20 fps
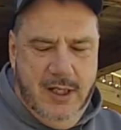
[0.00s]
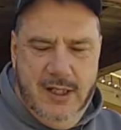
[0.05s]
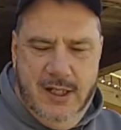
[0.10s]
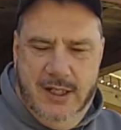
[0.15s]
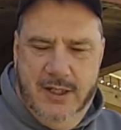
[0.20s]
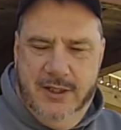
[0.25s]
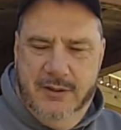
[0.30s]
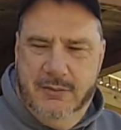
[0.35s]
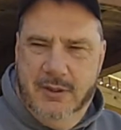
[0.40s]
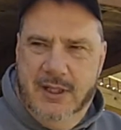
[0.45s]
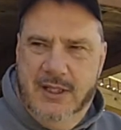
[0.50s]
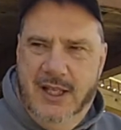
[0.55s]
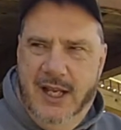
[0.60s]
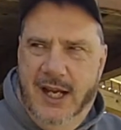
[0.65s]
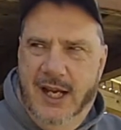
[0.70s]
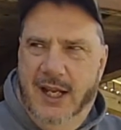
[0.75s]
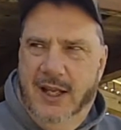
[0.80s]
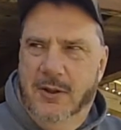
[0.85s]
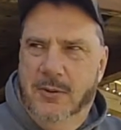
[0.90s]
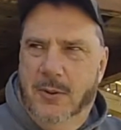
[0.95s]
on the
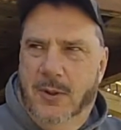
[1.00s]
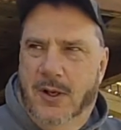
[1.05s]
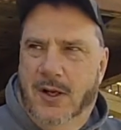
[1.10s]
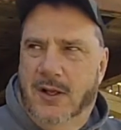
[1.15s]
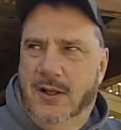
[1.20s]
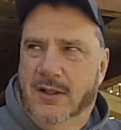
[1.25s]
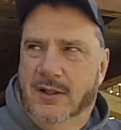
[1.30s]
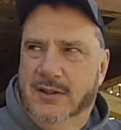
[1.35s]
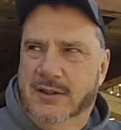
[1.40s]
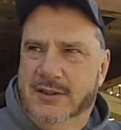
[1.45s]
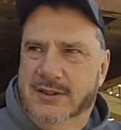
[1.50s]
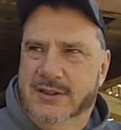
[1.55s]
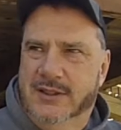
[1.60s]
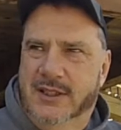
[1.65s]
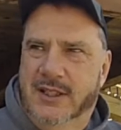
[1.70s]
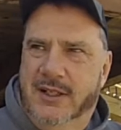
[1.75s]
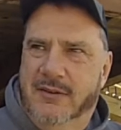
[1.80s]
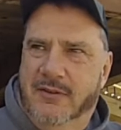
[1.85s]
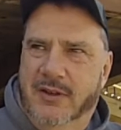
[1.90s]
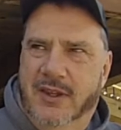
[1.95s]
retaining walls
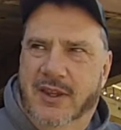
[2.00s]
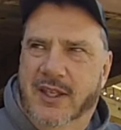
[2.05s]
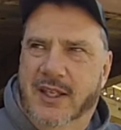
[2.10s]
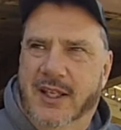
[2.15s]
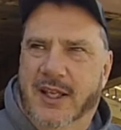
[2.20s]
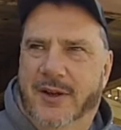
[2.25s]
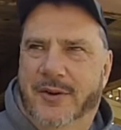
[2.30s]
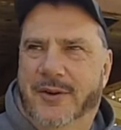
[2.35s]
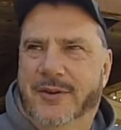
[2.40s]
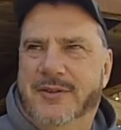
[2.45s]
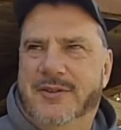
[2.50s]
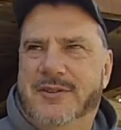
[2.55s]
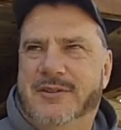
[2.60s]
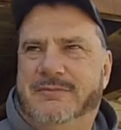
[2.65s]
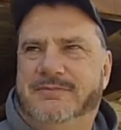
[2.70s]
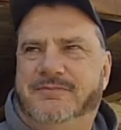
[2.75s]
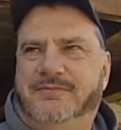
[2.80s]
and everything else.